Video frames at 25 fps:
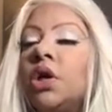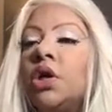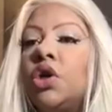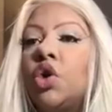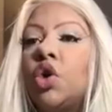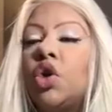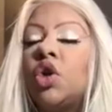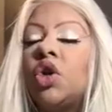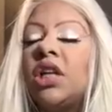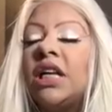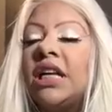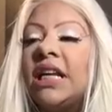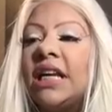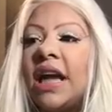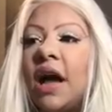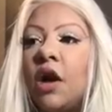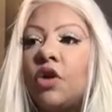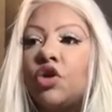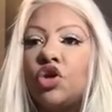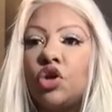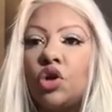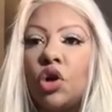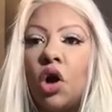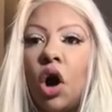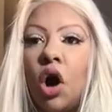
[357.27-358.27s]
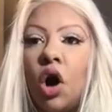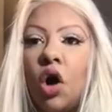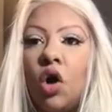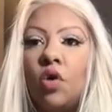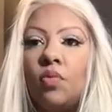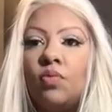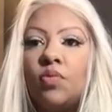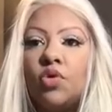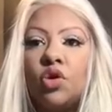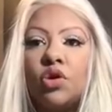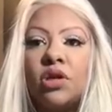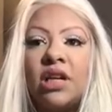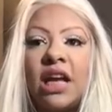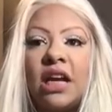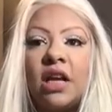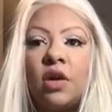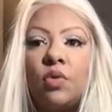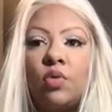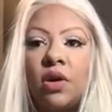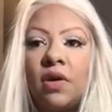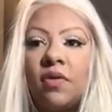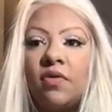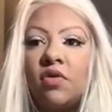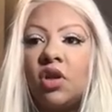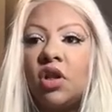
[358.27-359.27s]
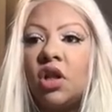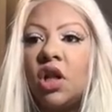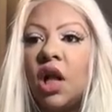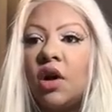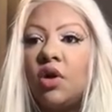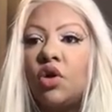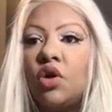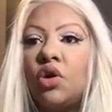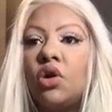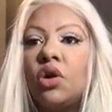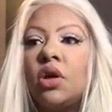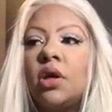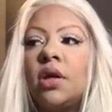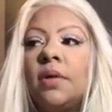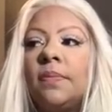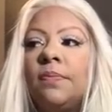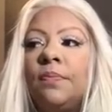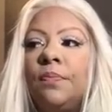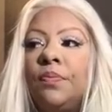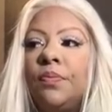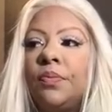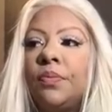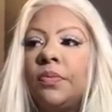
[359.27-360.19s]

you're cleaning out your homes, you're getting rid of clutter,